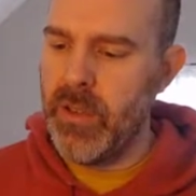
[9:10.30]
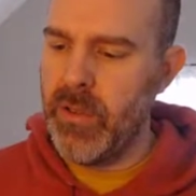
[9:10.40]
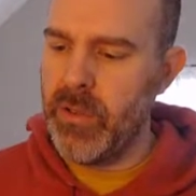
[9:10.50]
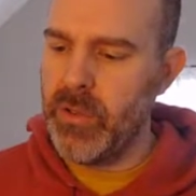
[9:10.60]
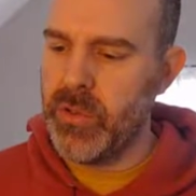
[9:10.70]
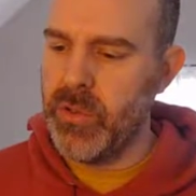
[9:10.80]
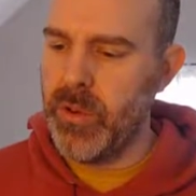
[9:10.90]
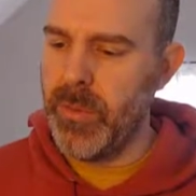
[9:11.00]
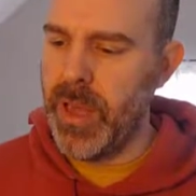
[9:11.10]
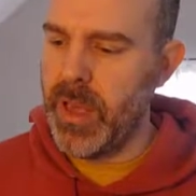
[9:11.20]

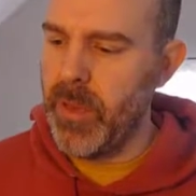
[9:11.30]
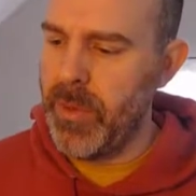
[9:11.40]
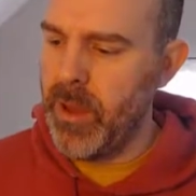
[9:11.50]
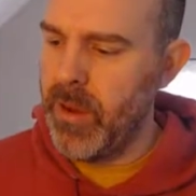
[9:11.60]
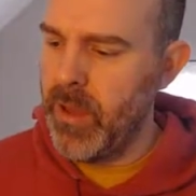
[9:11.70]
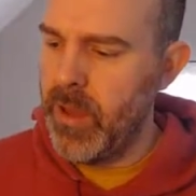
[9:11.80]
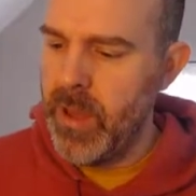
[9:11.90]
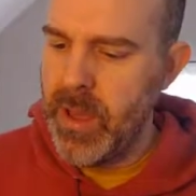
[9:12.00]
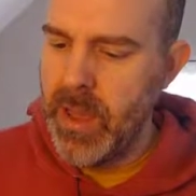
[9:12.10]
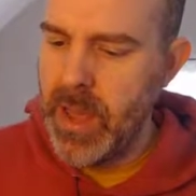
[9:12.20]
scroll back up here,
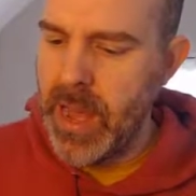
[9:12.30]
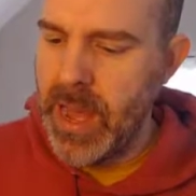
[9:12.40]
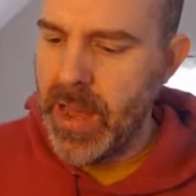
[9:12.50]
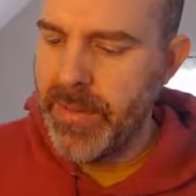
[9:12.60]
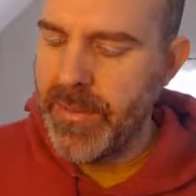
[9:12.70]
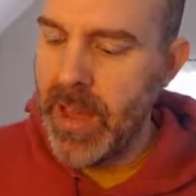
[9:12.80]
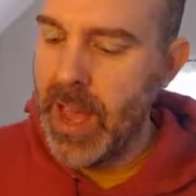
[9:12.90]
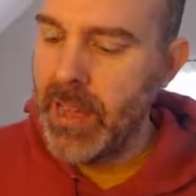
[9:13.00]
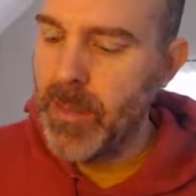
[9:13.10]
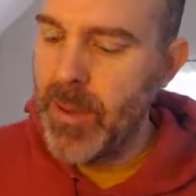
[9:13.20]

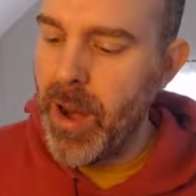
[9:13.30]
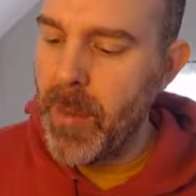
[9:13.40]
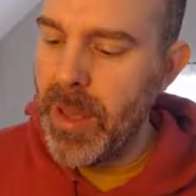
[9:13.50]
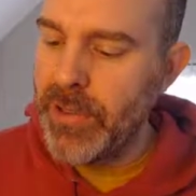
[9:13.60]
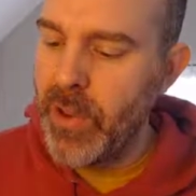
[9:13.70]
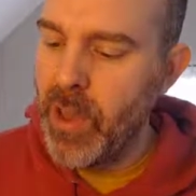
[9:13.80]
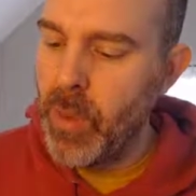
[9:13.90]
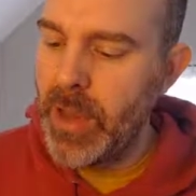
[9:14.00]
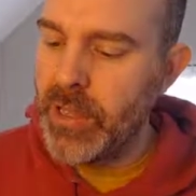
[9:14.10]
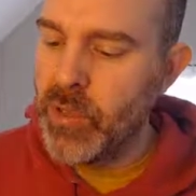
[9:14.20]
find the parametric
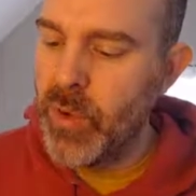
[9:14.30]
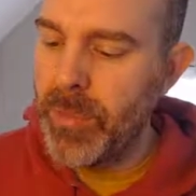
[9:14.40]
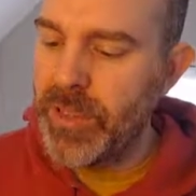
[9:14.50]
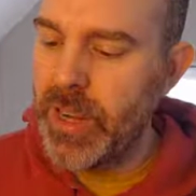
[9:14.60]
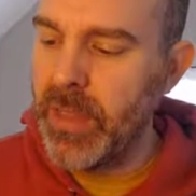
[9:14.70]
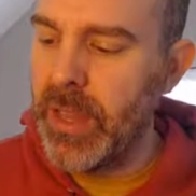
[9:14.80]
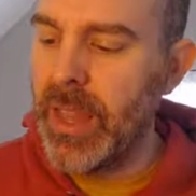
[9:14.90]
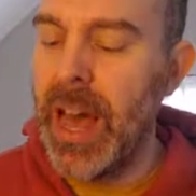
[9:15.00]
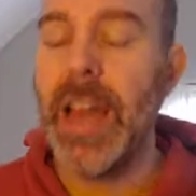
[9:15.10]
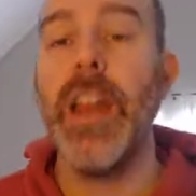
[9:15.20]
equations representing the
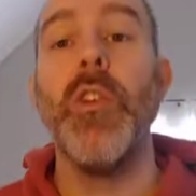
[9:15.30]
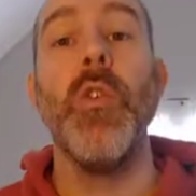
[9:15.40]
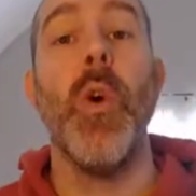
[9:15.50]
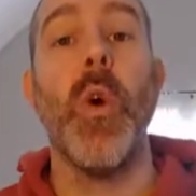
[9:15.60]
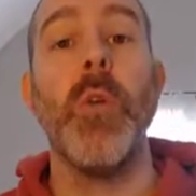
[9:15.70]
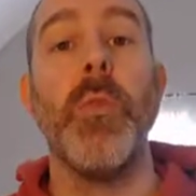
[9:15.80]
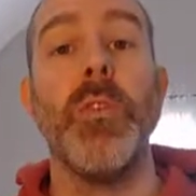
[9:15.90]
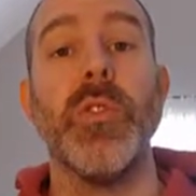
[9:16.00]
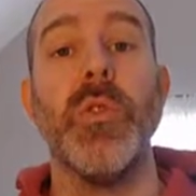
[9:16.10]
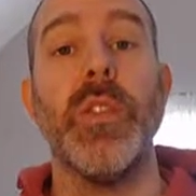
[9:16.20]
line normal
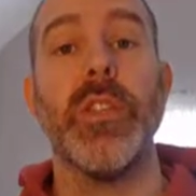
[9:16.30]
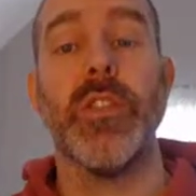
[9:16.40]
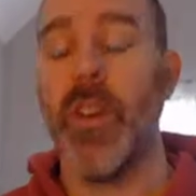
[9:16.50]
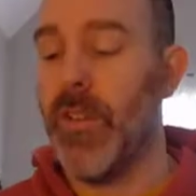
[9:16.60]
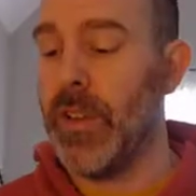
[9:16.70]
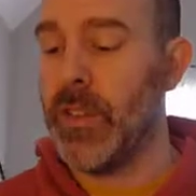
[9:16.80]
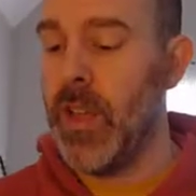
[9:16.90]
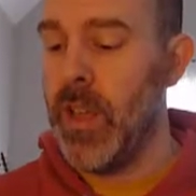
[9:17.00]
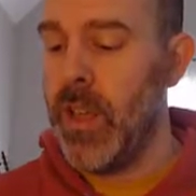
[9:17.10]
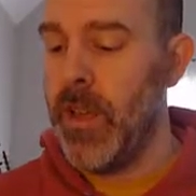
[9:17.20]
to the surface.
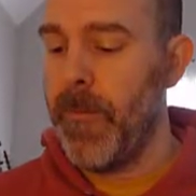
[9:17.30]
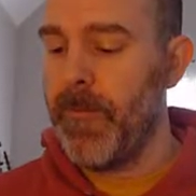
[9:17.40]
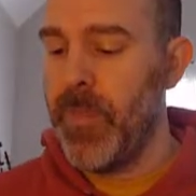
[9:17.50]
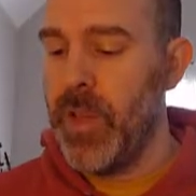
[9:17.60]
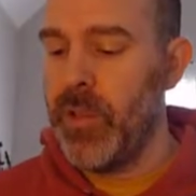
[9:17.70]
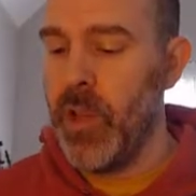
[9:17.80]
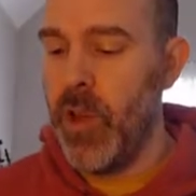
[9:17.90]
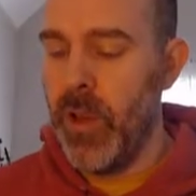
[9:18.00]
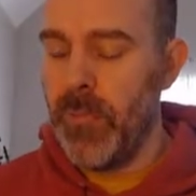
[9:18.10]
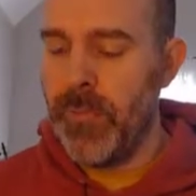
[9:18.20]

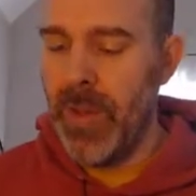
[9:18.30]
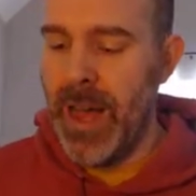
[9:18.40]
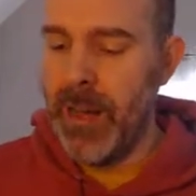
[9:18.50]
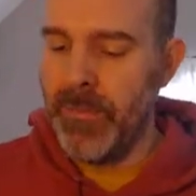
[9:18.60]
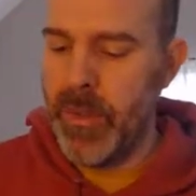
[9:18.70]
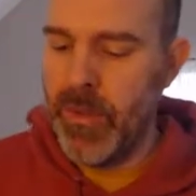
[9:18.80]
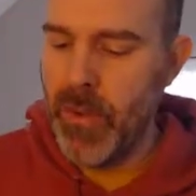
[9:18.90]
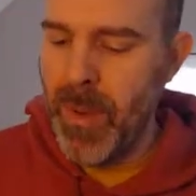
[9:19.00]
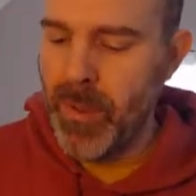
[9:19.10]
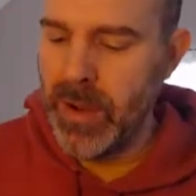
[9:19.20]
So if you
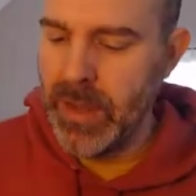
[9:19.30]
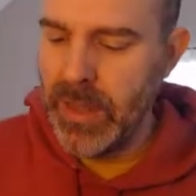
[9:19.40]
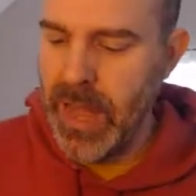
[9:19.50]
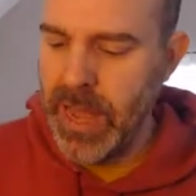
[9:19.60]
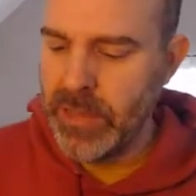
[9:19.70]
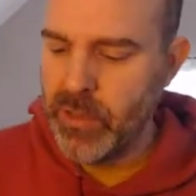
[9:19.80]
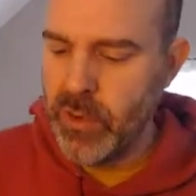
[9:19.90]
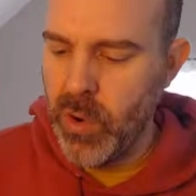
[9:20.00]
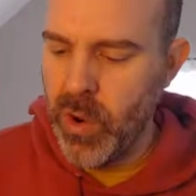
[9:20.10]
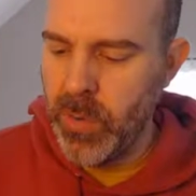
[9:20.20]
remember lines
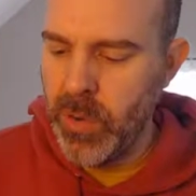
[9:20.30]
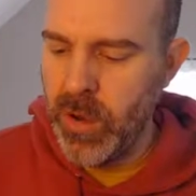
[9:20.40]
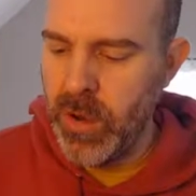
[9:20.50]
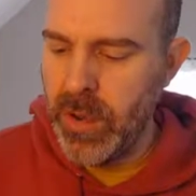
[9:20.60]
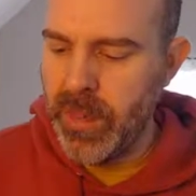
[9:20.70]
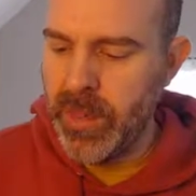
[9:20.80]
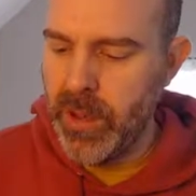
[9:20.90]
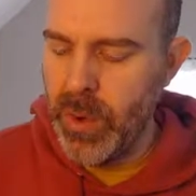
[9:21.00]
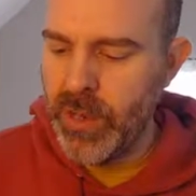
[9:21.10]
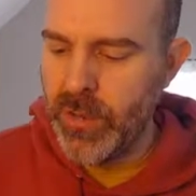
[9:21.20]
normal, or the
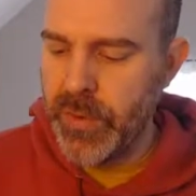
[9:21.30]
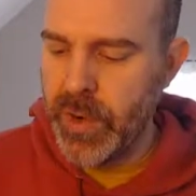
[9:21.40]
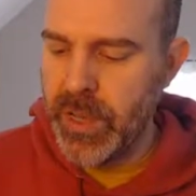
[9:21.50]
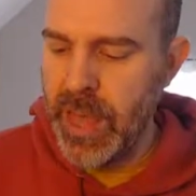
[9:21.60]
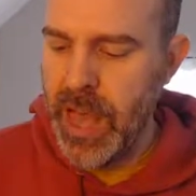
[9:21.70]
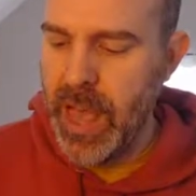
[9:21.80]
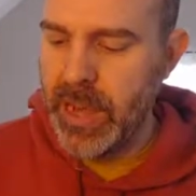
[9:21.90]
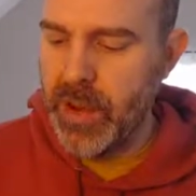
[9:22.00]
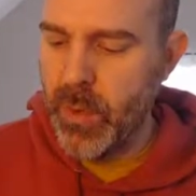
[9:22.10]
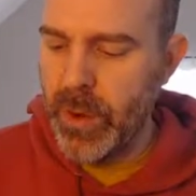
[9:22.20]
equation for a
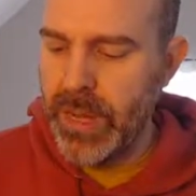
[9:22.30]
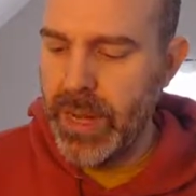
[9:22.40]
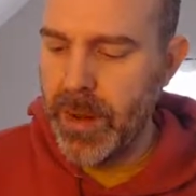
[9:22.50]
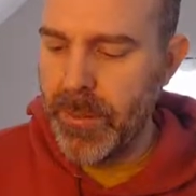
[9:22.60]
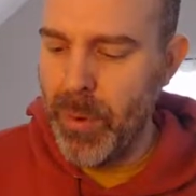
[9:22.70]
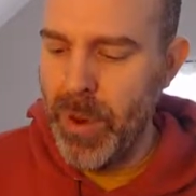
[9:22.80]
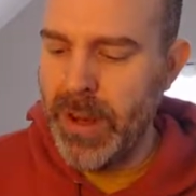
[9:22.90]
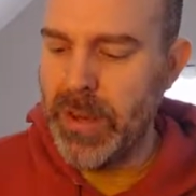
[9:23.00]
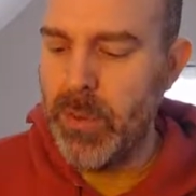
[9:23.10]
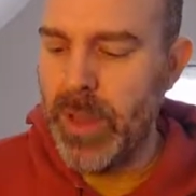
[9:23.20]
line, we need a
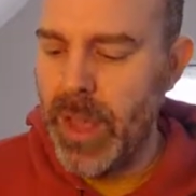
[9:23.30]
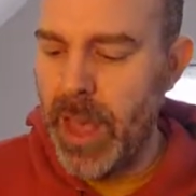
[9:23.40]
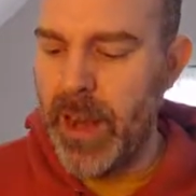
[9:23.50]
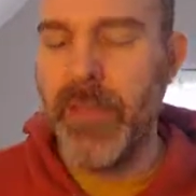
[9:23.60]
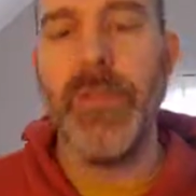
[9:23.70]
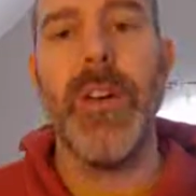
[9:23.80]
point. We kind of